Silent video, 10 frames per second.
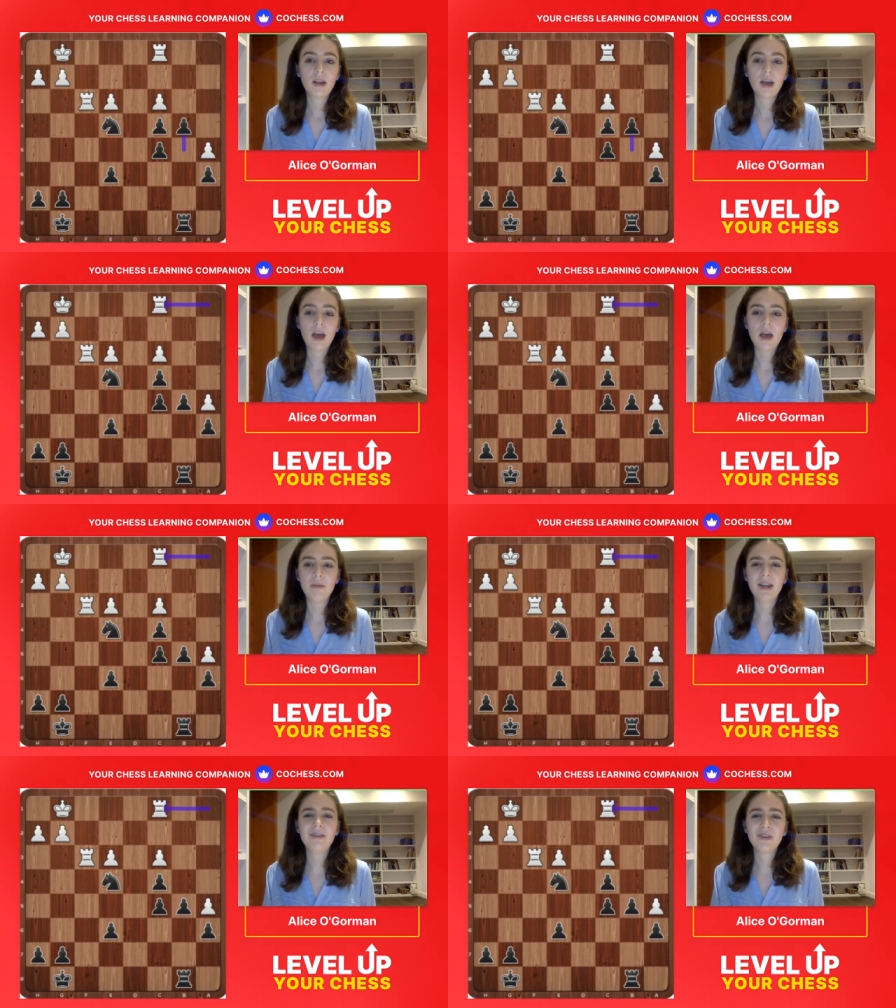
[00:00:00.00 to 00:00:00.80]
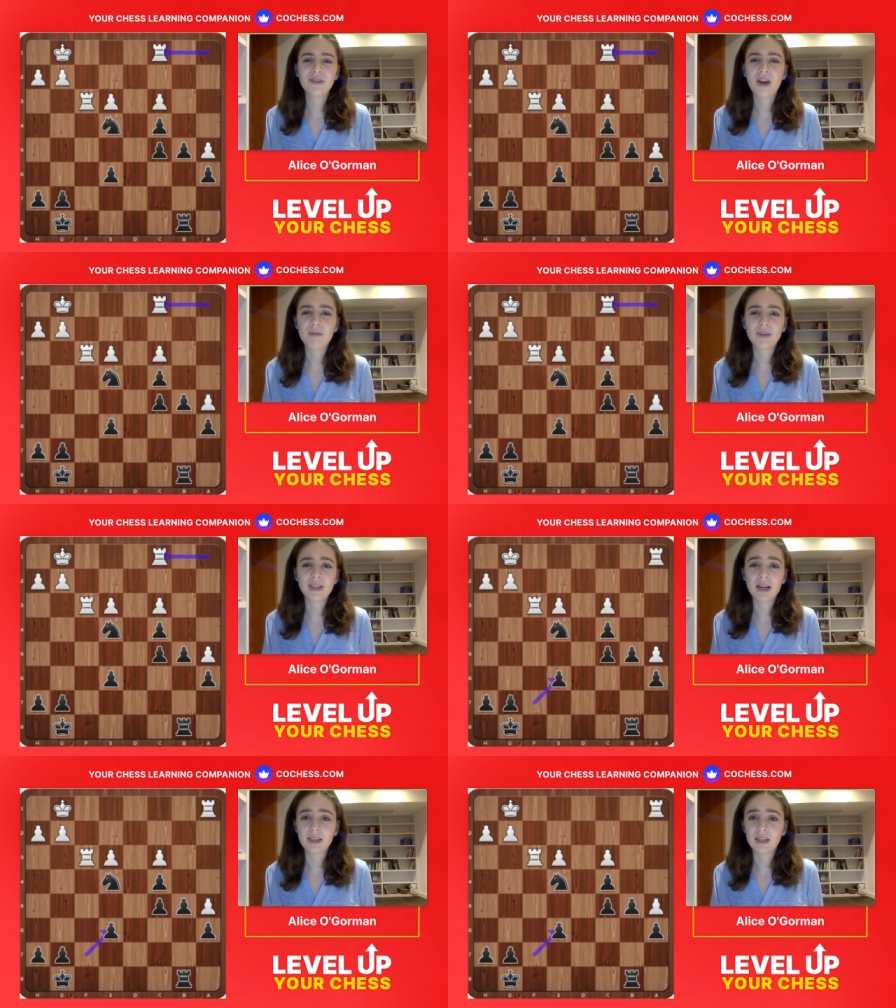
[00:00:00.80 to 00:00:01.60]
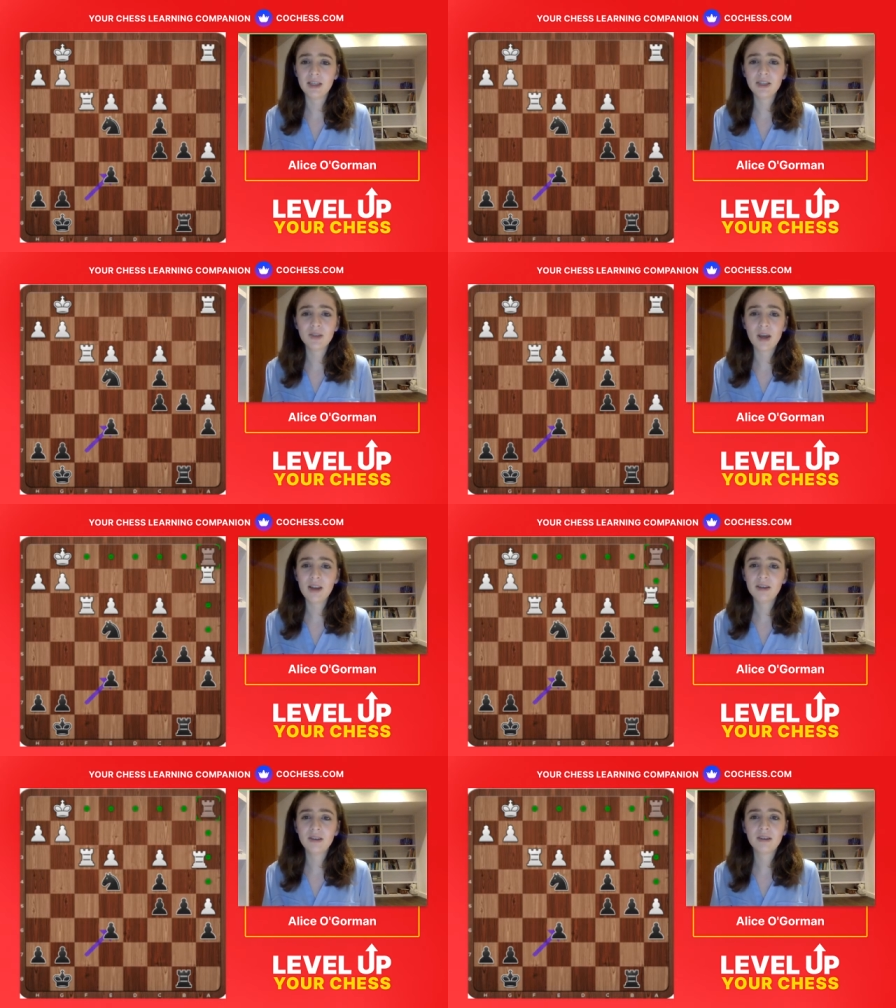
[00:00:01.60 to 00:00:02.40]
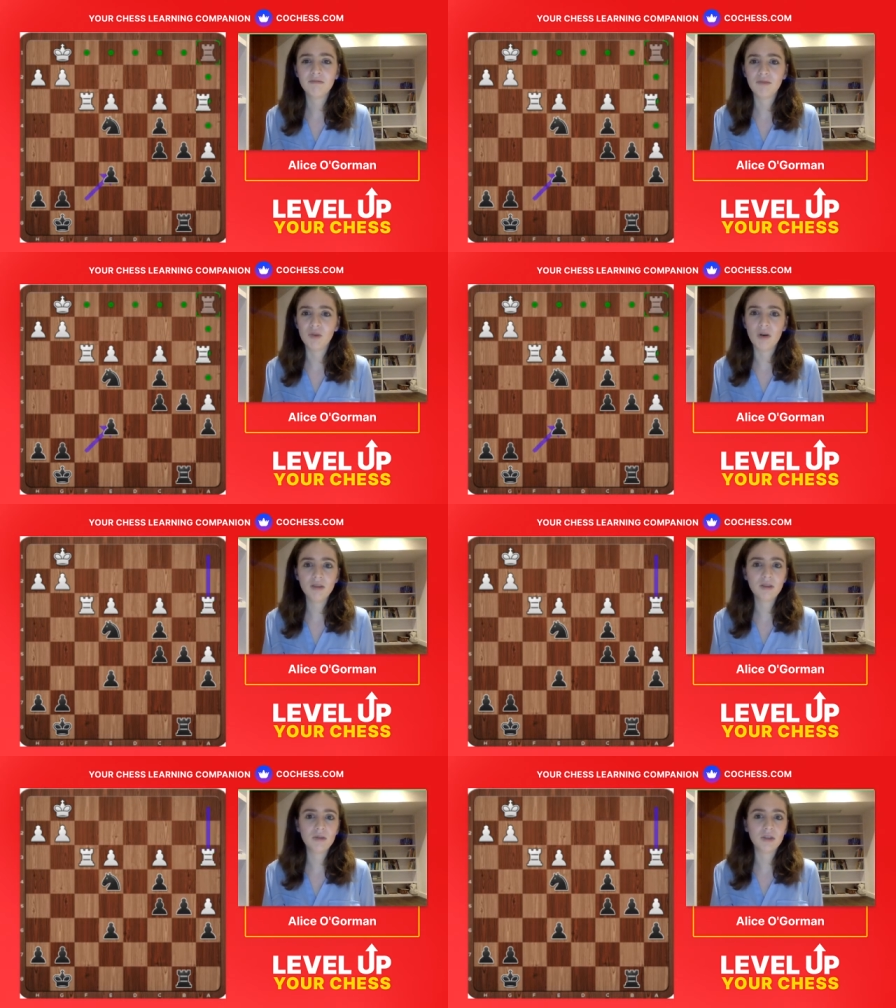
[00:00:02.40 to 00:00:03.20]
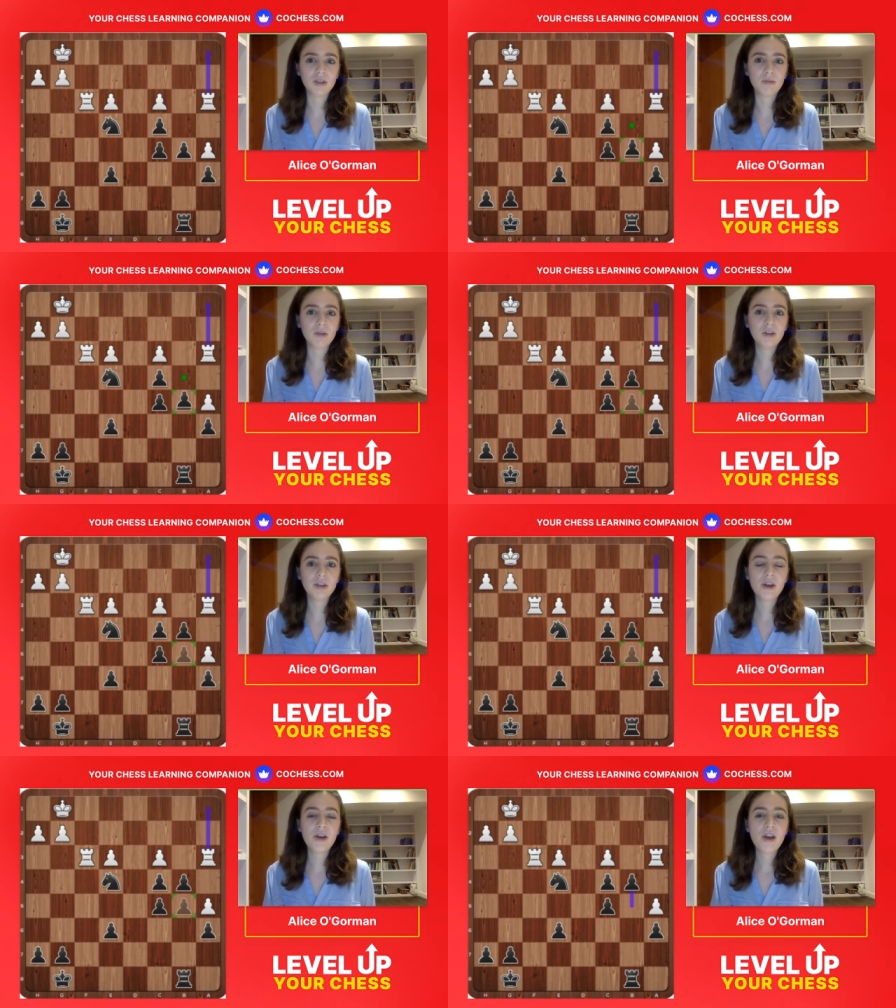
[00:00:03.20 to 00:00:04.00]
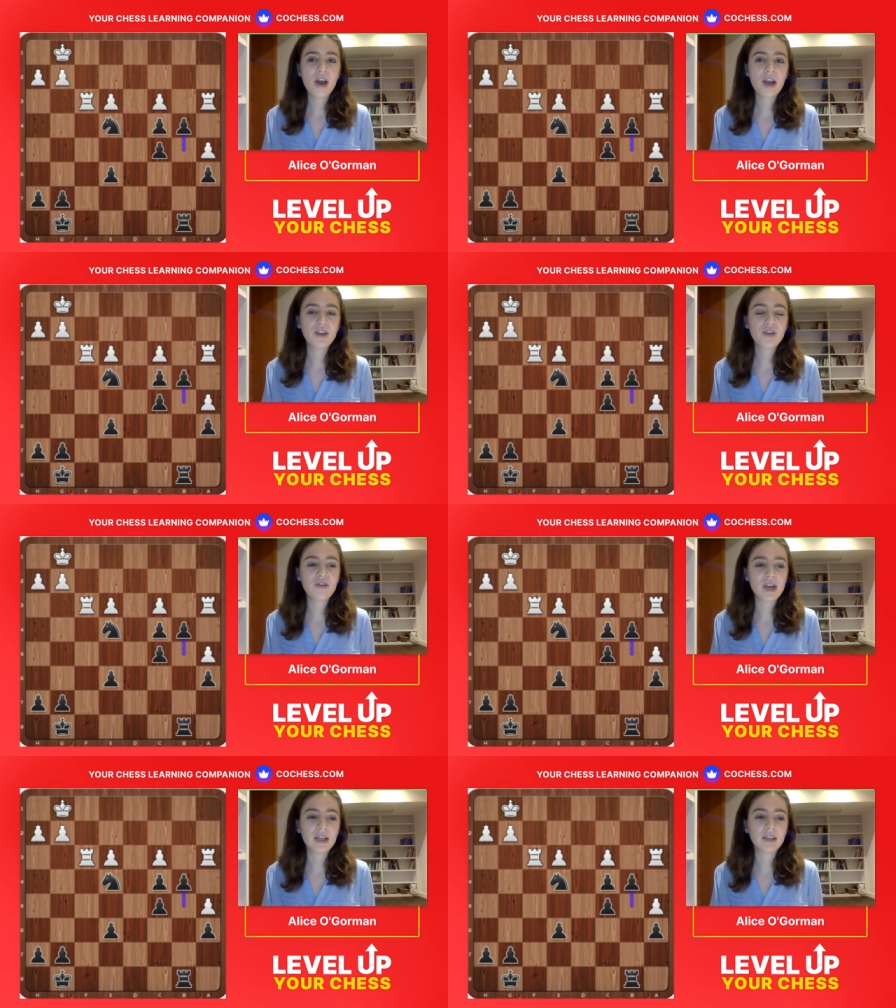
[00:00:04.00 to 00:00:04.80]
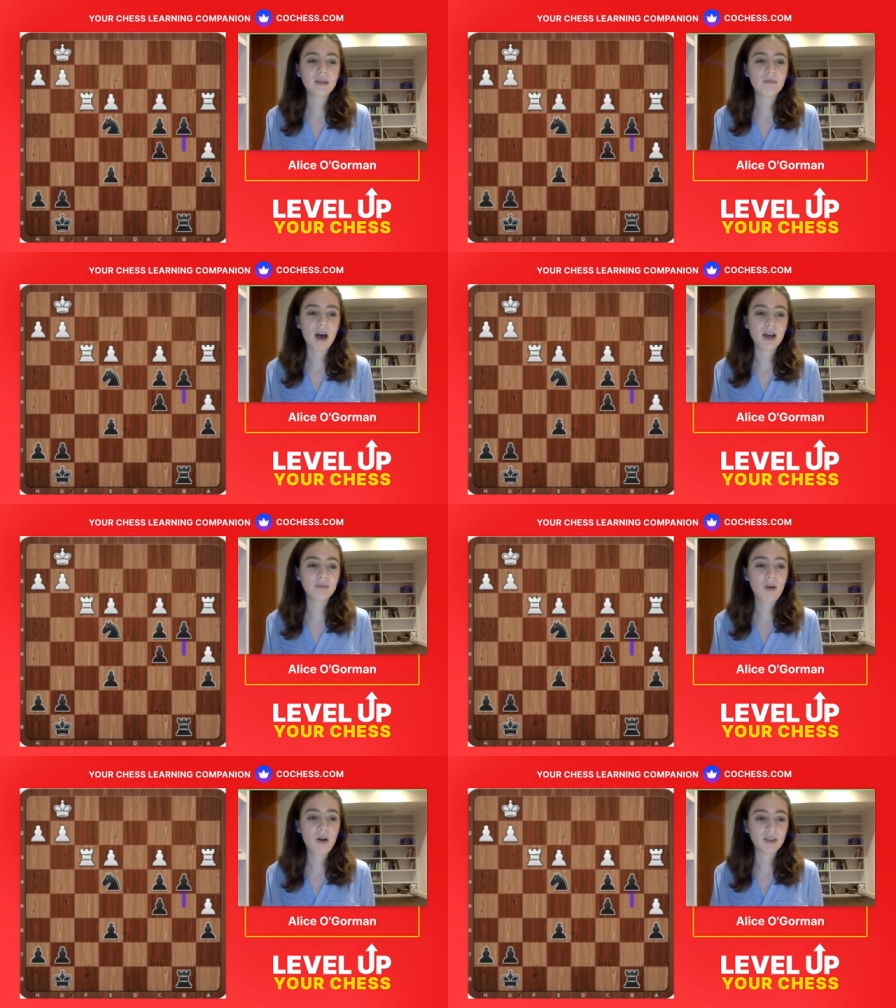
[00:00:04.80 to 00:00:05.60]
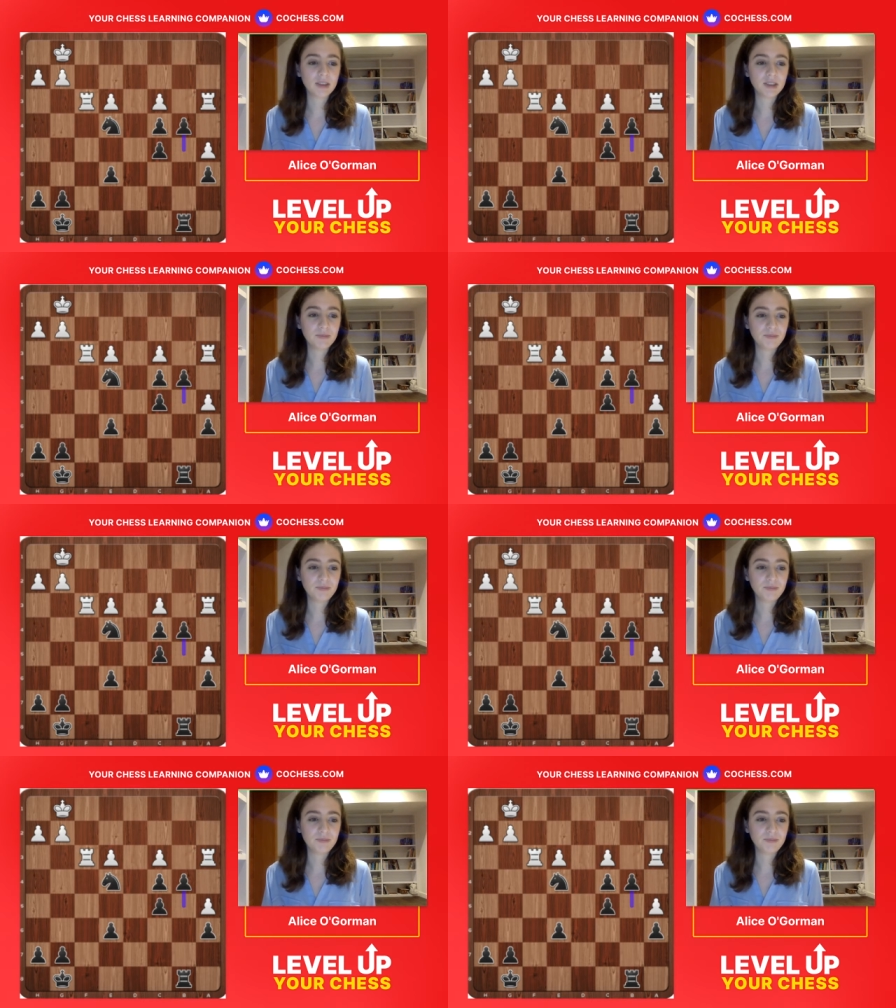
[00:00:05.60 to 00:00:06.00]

And if you try protect it this way, you also just push, and you create some passed pawns.